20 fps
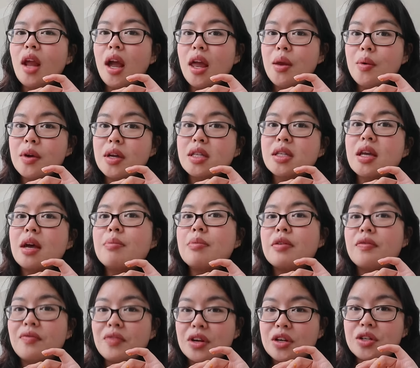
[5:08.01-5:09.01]
Anyways, I'm
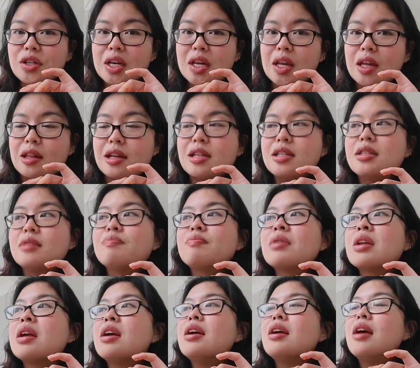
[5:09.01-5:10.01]
gonna finish eating this
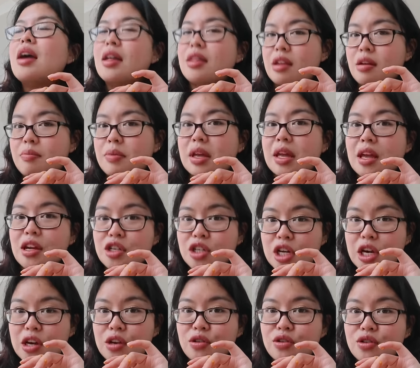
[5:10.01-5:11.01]
and then I'm gonna get
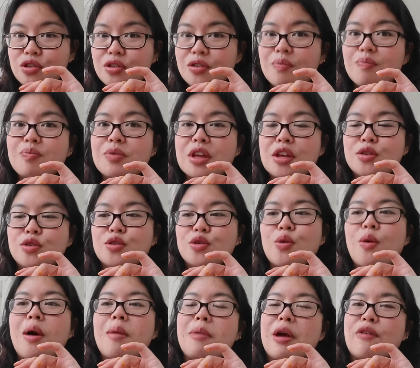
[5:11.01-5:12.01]
changed
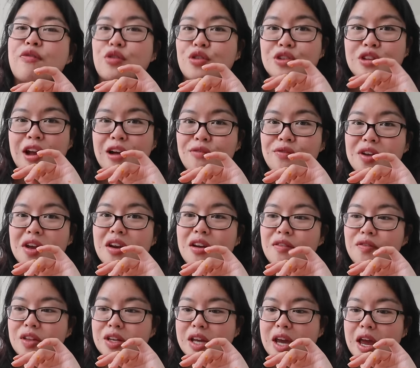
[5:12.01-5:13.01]
into my first outfit
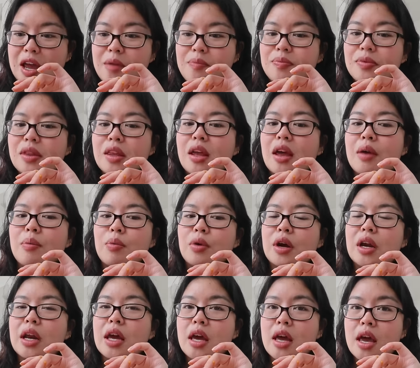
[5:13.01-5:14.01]
of the day and we're
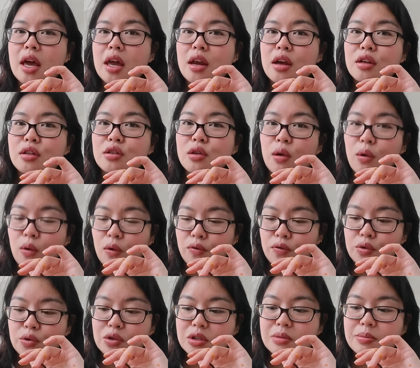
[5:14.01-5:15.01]
gonna head to Whole
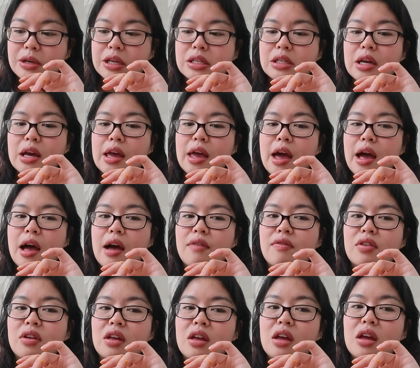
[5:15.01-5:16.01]
Foods because I have
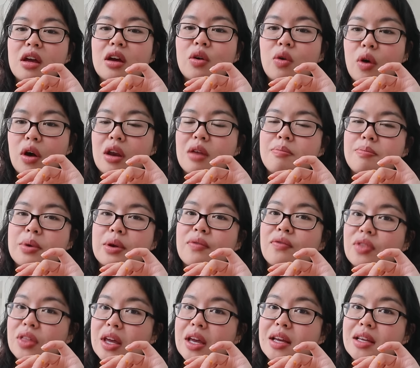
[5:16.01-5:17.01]
quite a bit
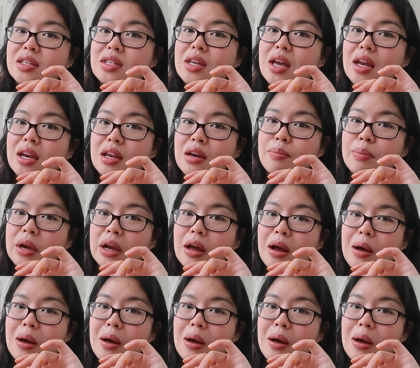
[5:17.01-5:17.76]
of things I need to pick